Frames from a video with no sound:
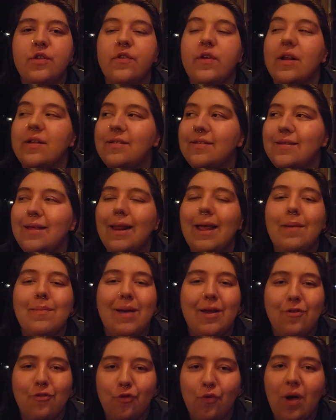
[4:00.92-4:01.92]
so they're not sitting in
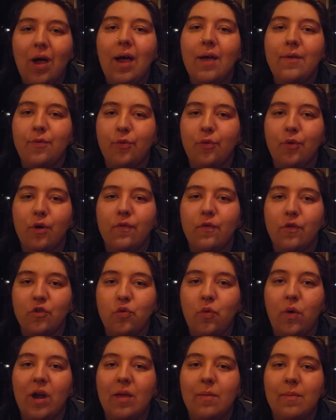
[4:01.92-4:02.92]
my drive-thru for
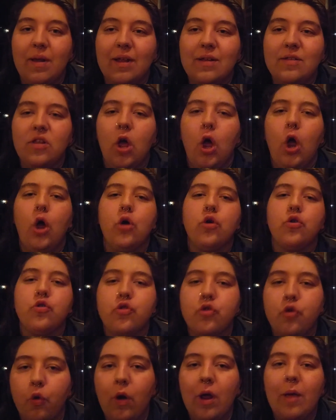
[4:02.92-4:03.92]
20 minutes
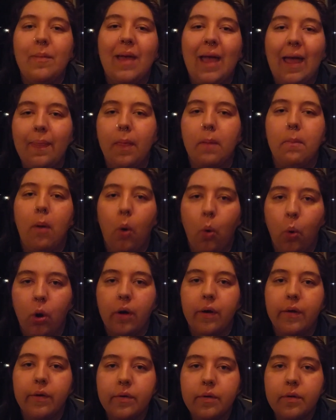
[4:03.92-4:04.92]
screaming at the board.